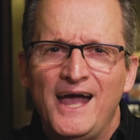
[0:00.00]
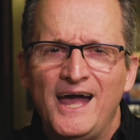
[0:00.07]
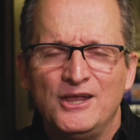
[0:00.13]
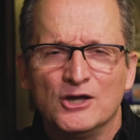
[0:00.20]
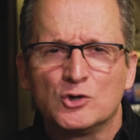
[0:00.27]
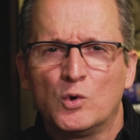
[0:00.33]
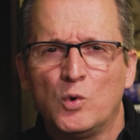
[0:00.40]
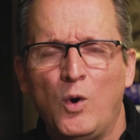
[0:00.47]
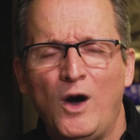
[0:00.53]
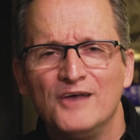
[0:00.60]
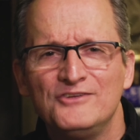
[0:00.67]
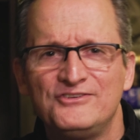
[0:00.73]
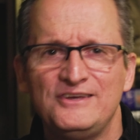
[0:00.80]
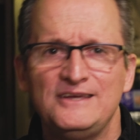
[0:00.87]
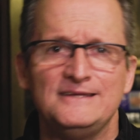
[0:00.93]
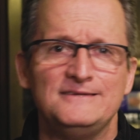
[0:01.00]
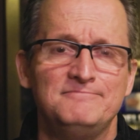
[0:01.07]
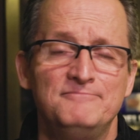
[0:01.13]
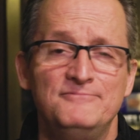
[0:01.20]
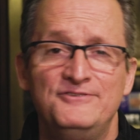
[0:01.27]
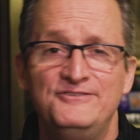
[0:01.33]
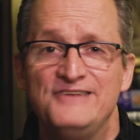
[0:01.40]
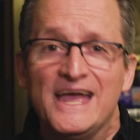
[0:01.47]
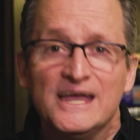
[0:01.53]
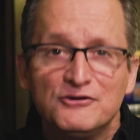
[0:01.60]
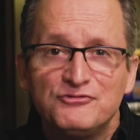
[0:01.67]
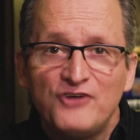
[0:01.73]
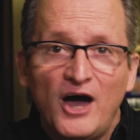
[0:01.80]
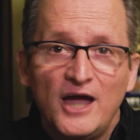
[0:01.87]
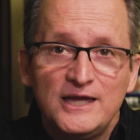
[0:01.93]
and a
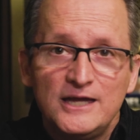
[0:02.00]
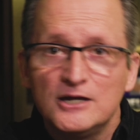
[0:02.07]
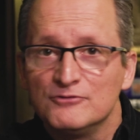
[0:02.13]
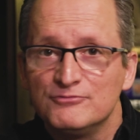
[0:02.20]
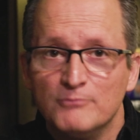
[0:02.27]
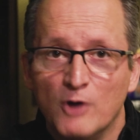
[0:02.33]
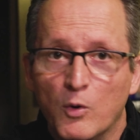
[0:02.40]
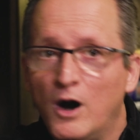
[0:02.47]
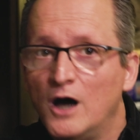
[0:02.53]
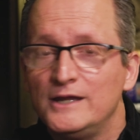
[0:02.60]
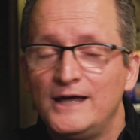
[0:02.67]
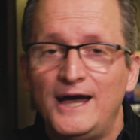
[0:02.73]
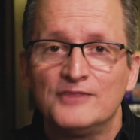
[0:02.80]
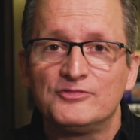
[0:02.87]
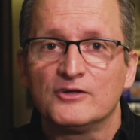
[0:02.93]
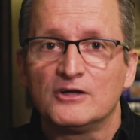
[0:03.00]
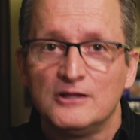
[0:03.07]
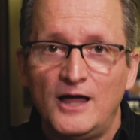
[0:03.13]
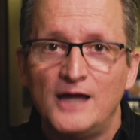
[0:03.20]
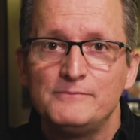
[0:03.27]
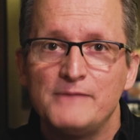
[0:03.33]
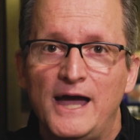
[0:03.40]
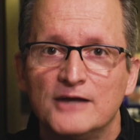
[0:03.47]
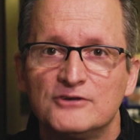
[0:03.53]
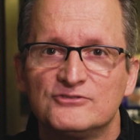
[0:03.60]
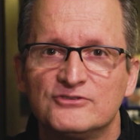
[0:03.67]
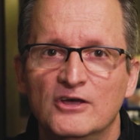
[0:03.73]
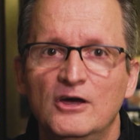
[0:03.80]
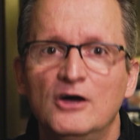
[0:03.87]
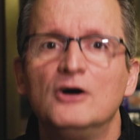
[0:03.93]
quasi-deifying of Moana at the
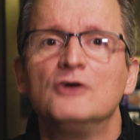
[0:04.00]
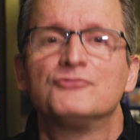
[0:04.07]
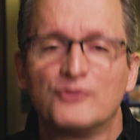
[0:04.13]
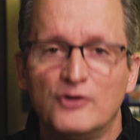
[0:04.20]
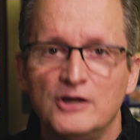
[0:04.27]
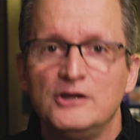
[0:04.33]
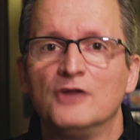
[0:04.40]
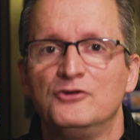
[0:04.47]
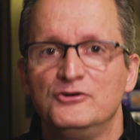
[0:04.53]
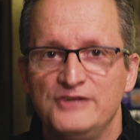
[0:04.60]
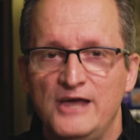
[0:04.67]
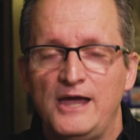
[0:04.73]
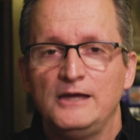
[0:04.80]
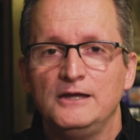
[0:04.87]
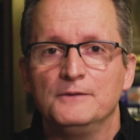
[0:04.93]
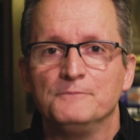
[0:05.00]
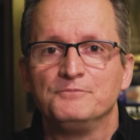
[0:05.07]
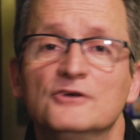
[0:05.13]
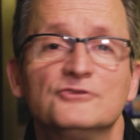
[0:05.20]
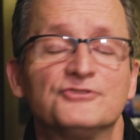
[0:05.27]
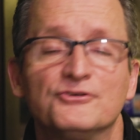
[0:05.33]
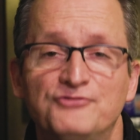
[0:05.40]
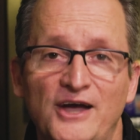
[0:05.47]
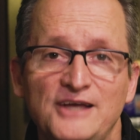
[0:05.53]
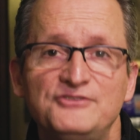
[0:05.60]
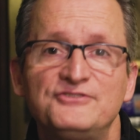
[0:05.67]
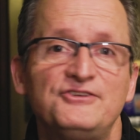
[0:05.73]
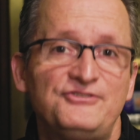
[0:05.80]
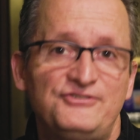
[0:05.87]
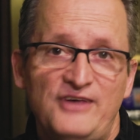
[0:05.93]
climax, for another day.
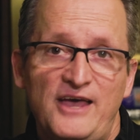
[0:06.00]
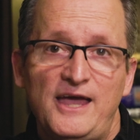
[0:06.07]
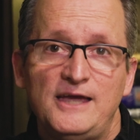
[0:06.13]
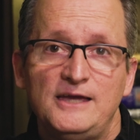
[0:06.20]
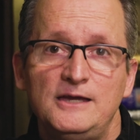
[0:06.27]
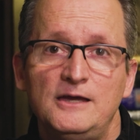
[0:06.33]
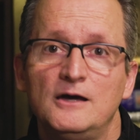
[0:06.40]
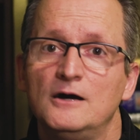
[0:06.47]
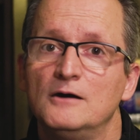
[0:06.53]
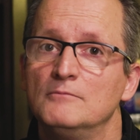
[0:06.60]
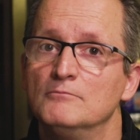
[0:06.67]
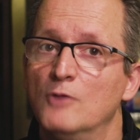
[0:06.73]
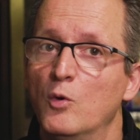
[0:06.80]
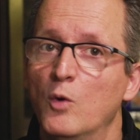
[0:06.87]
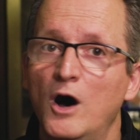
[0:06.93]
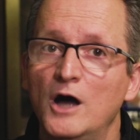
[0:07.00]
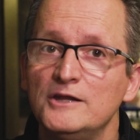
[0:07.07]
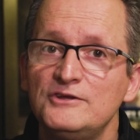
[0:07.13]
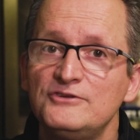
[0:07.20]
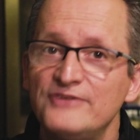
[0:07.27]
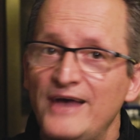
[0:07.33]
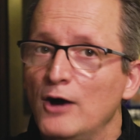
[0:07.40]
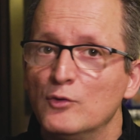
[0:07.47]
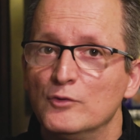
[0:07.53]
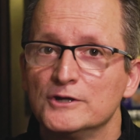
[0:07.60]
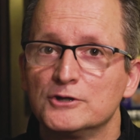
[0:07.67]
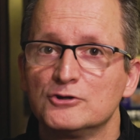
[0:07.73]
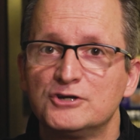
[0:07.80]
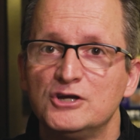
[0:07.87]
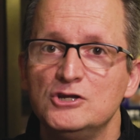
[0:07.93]
Suffice to say, Moana's
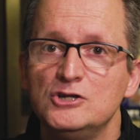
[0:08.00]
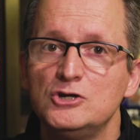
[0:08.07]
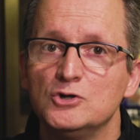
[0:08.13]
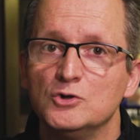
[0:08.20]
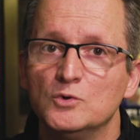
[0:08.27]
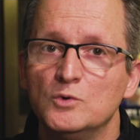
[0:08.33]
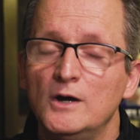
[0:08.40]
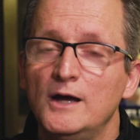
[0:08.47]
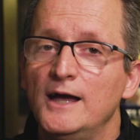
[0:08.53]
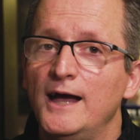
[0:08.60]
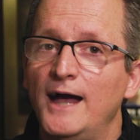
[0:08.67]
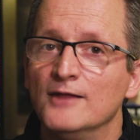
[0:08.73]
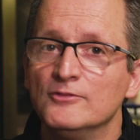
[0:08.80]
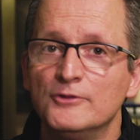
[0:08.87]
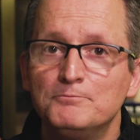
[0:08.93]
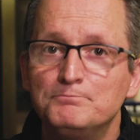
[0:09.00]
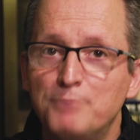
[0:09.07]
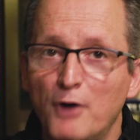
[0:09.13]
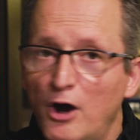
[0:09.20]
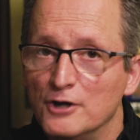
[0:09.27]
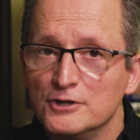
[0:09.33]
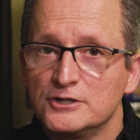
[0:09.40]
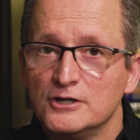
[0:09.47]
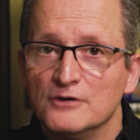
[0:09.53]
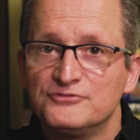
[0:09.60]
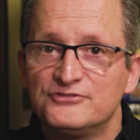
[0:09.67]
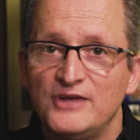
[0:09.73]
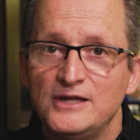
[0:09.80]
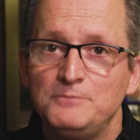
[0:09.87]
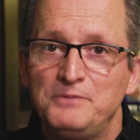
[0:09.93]
outrigger canoe and the bark of
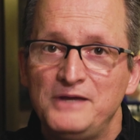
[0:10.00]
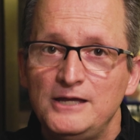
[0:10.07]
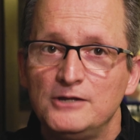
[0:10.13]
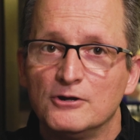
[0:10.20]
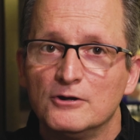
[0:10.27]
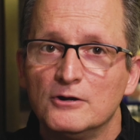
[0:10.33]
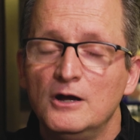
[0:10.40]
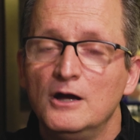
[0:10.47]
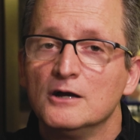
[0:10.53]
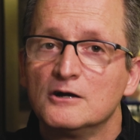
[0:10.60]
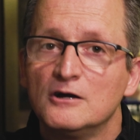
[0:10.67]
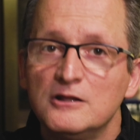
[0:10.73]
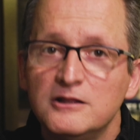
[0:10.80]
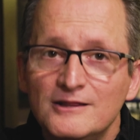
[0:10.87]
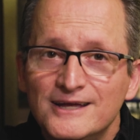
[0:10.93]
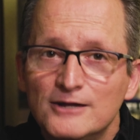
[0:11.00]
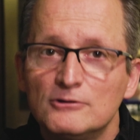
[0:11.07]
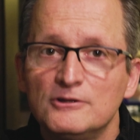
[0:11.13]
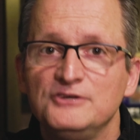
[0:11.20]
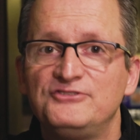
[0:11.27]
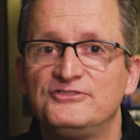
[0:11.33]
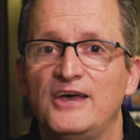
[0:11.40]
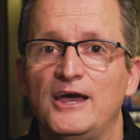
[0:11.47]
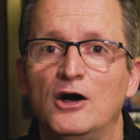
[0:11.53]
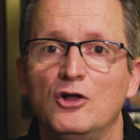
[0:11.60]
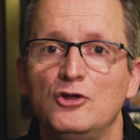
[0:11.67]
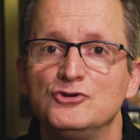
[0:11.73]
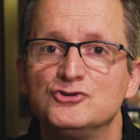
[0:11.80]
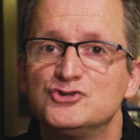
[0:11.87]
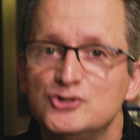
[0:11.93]
St. Peter clearly
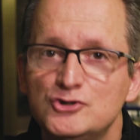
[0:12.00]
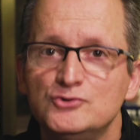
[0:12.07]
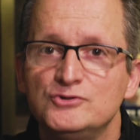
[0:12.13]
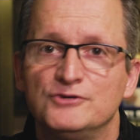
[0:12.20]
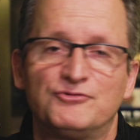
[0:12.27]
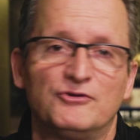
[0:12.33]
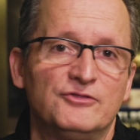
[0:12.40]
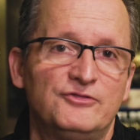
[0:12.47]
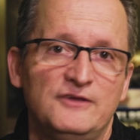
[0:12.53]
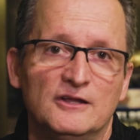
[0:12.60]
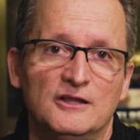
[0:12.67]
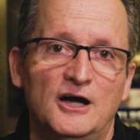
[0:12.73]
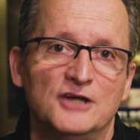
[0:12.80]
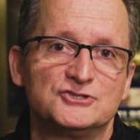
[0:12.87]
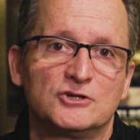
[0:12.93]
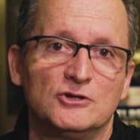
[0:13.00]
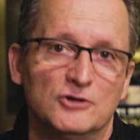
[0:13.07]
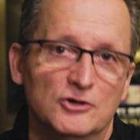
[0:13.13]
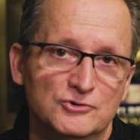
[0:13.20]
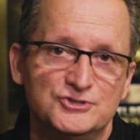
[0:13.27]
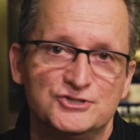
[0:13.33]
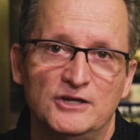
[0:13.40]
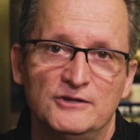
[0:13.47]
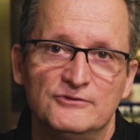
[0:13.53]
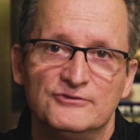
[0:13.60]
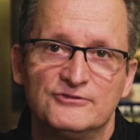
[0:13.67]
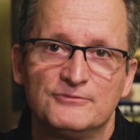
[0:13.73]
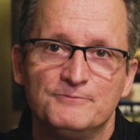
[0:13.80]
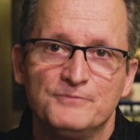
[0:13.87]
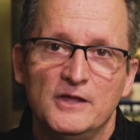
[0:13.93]
sail two different theological
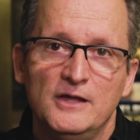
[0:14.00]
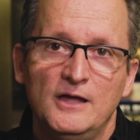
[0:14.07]
oceans.